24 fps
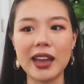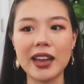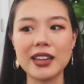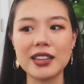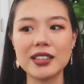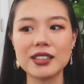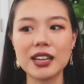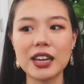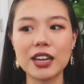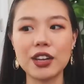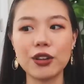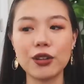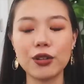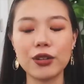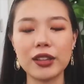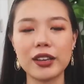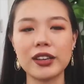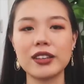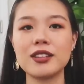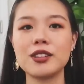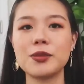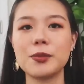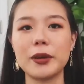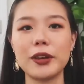and I know
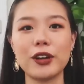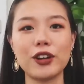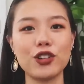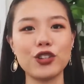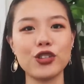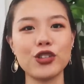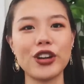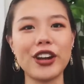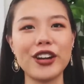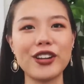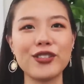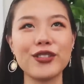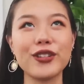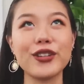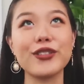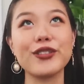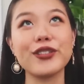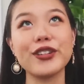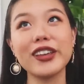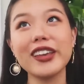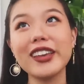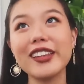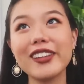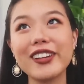that's been on trend for a
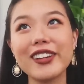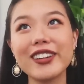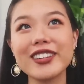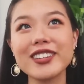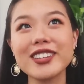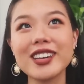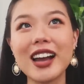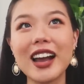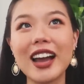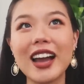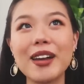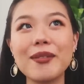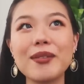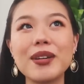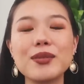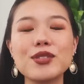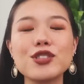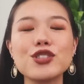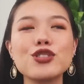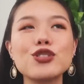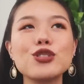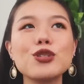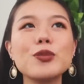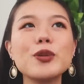really long time. I'm
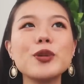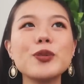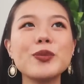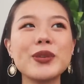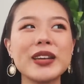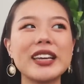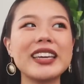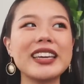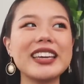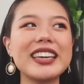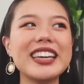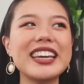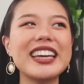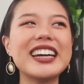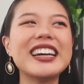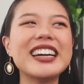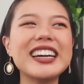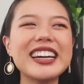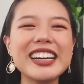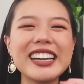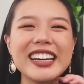just super picky